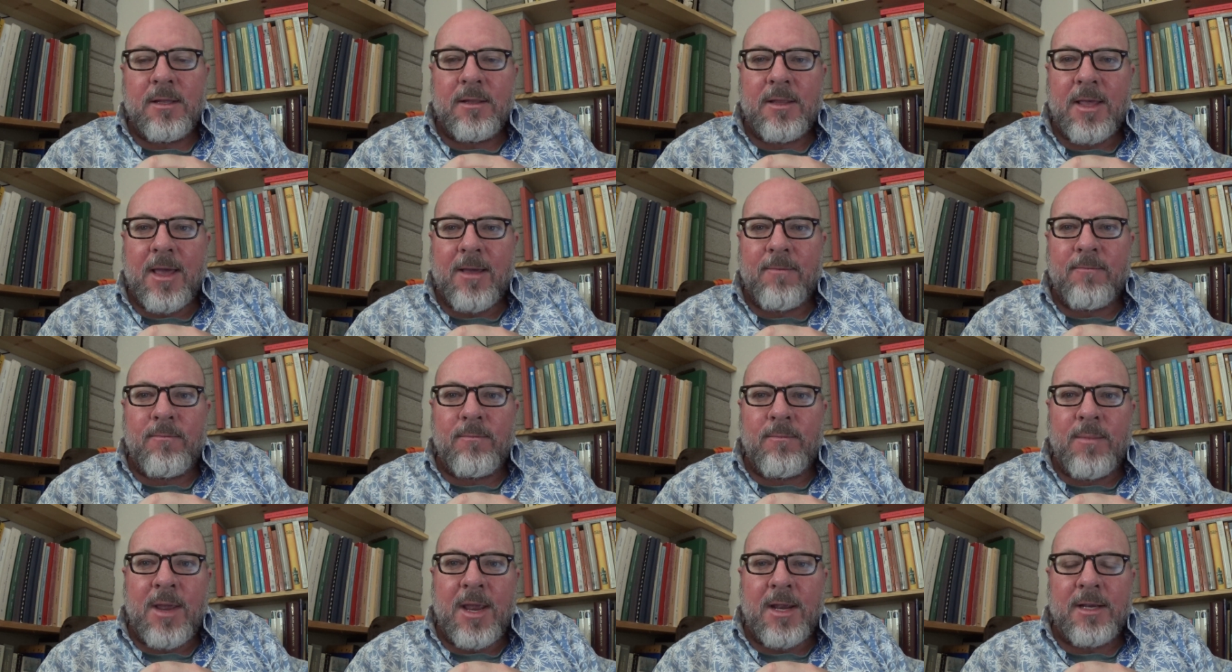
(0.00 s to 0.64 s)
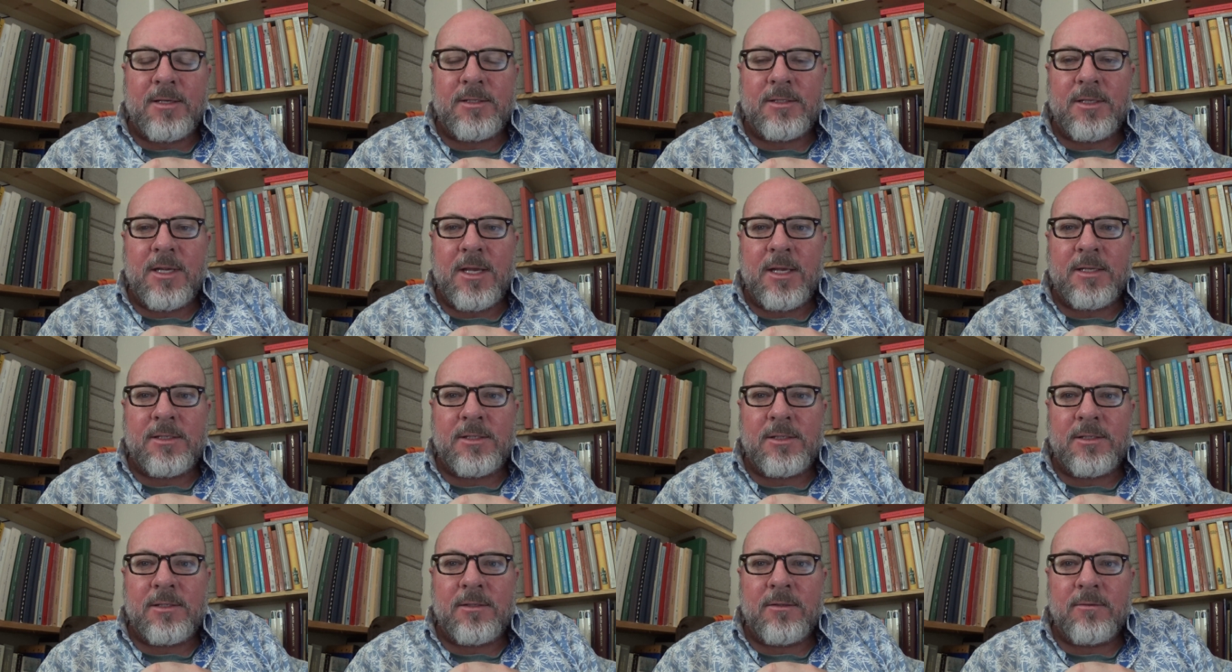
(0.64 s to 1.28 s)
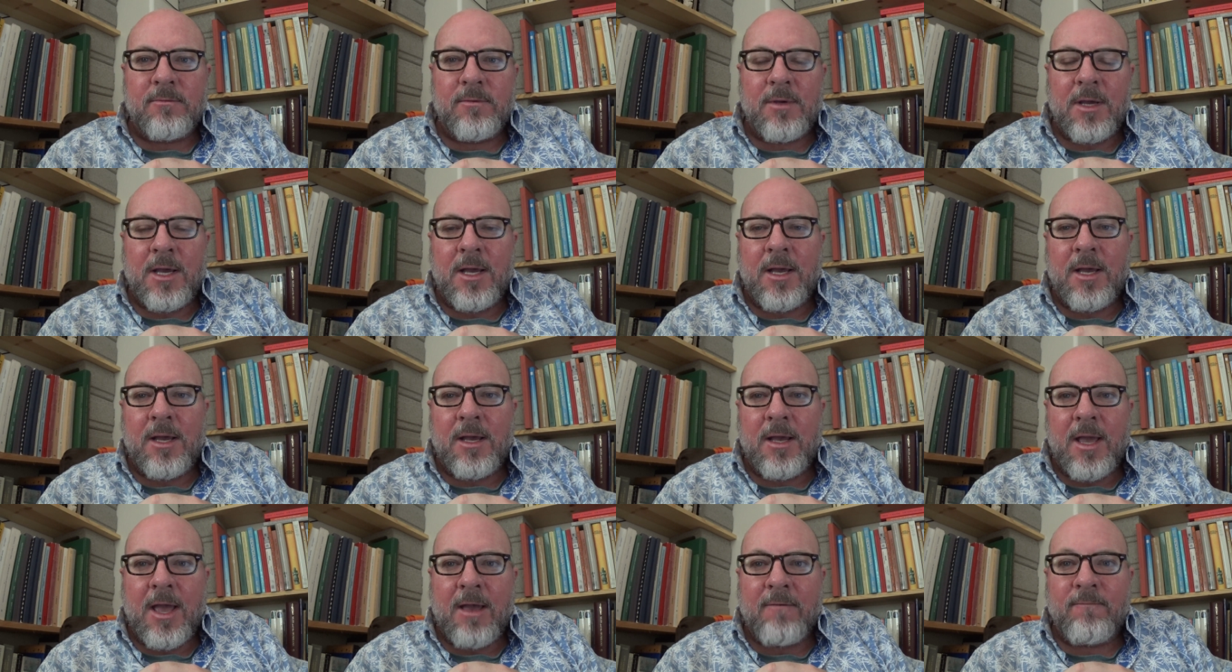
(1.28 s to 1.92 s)
that makes us
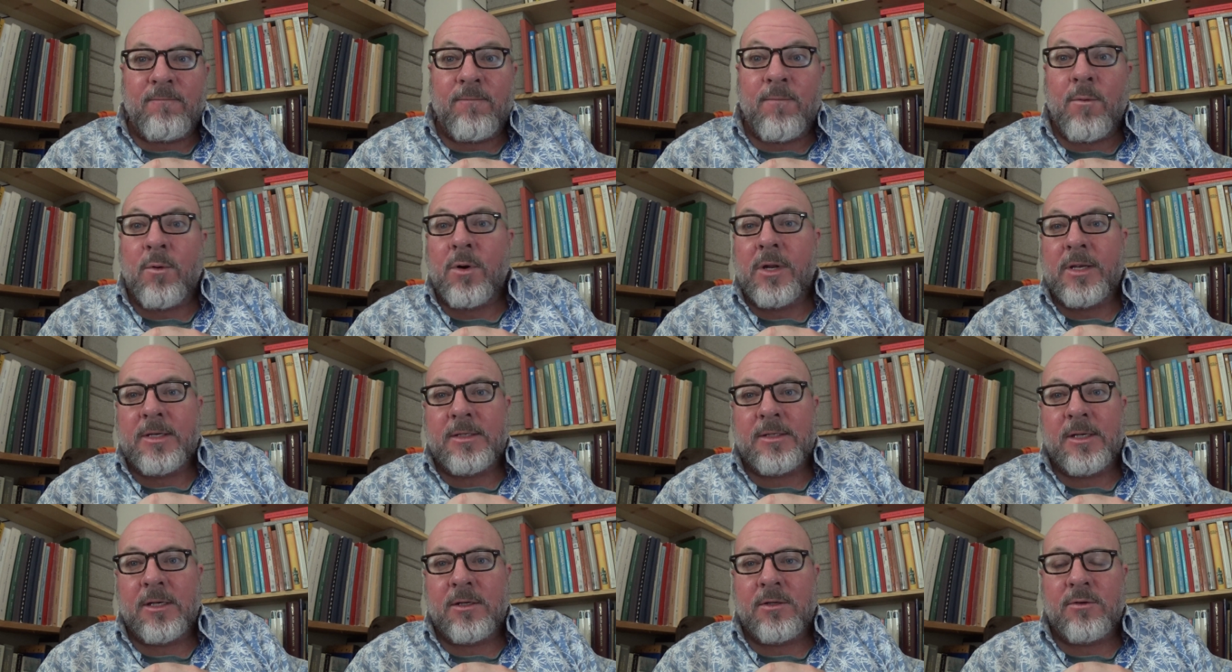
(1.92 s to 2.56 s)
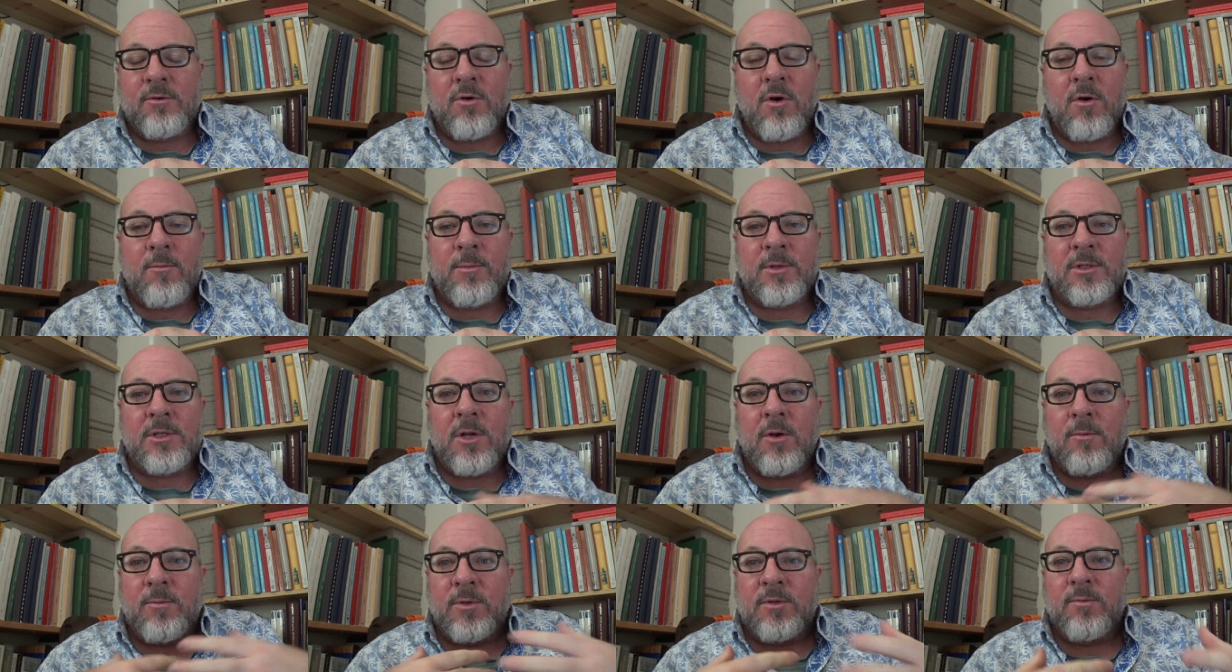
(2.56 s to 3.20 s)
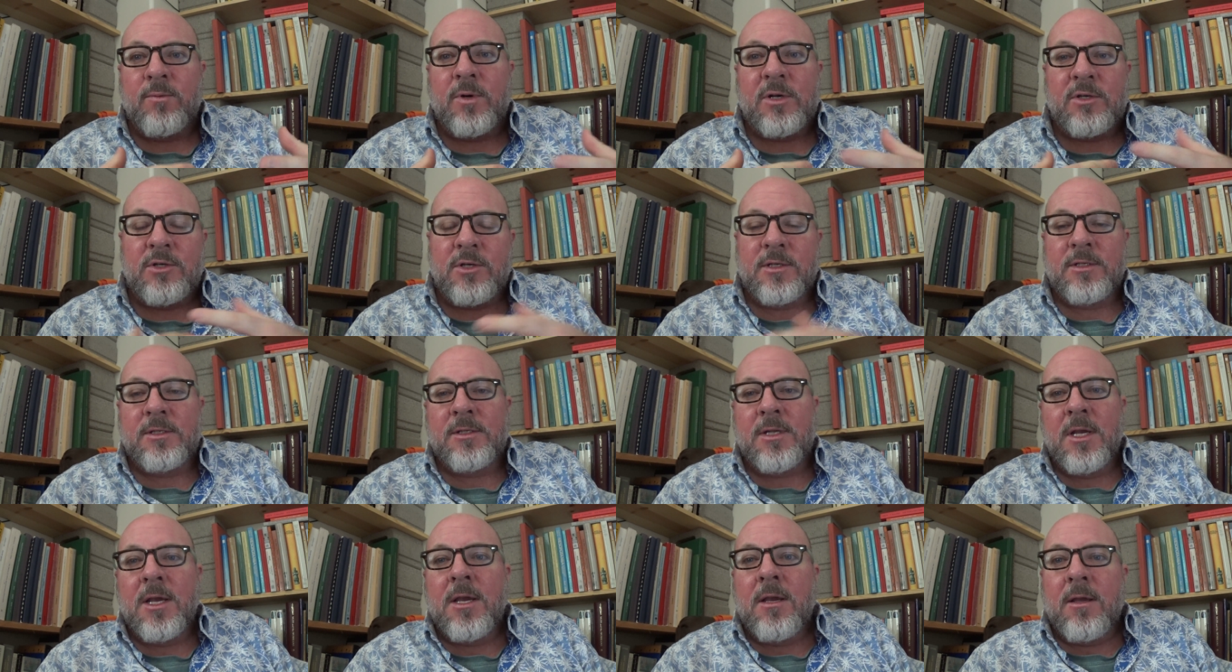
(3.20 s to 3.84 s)
uh, have 46 chromosomes, which
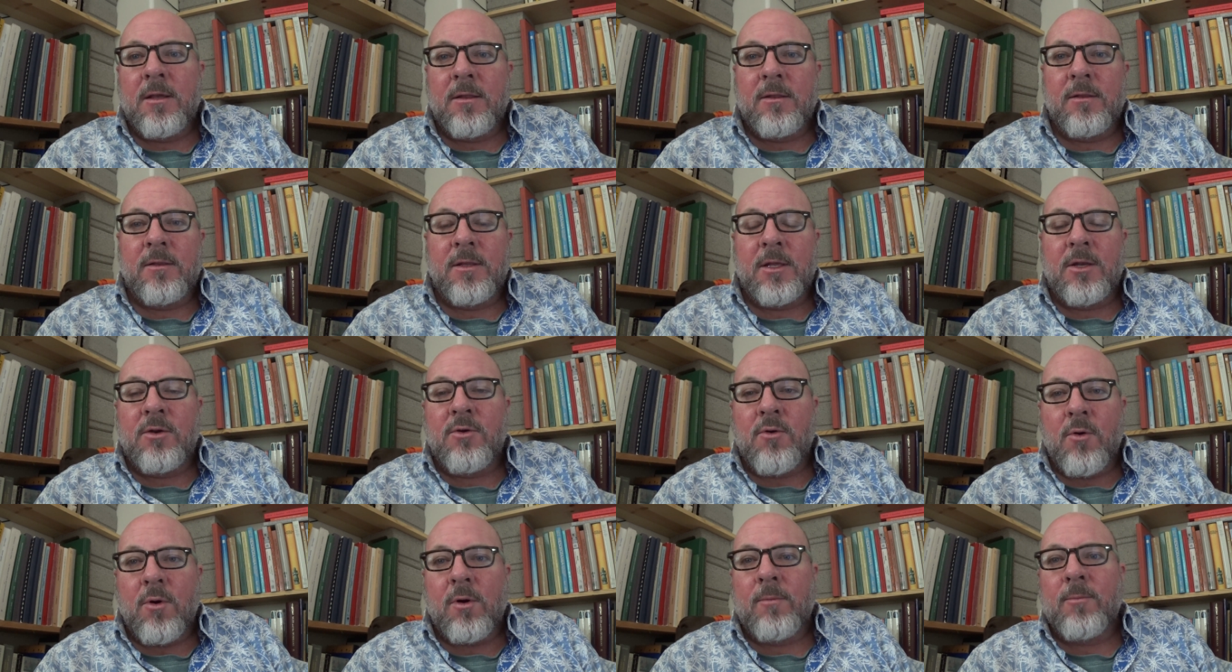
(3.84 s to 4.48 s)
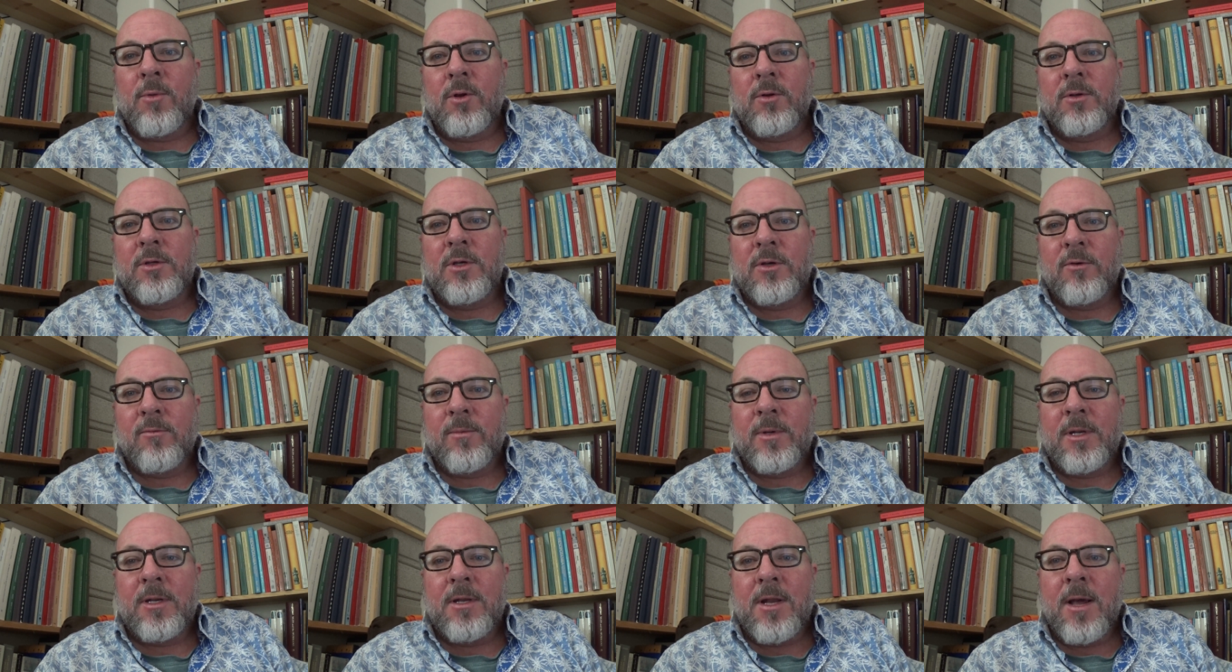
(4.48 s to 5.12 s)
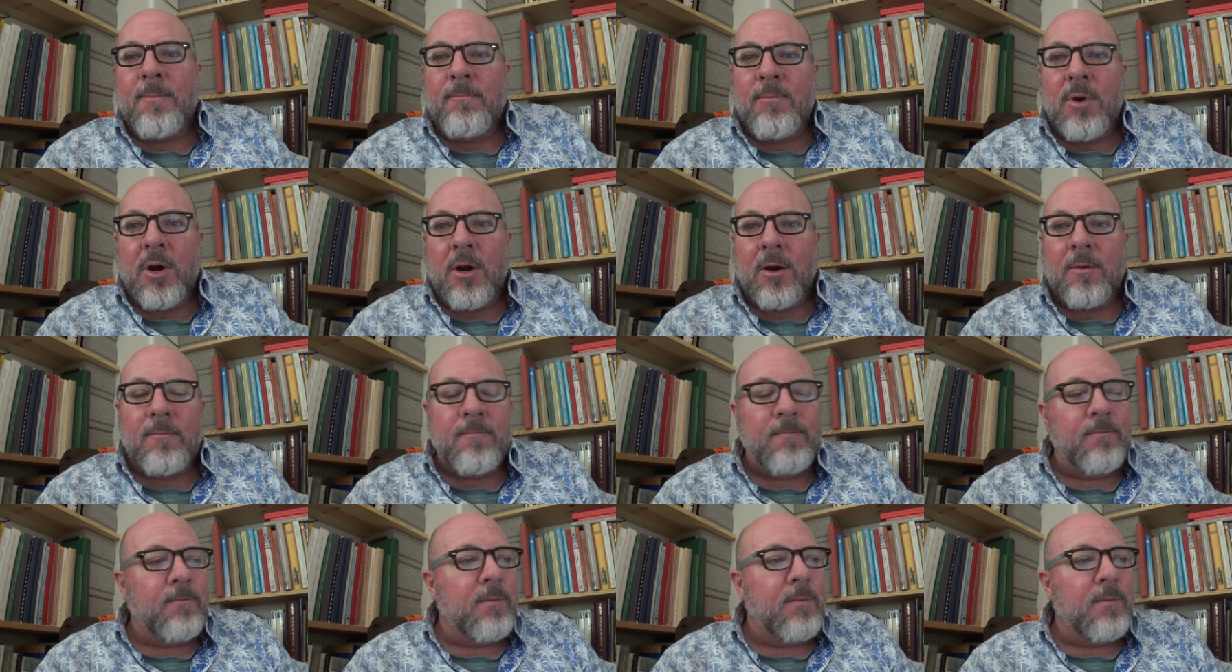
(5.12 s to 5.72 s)
is the normal human number.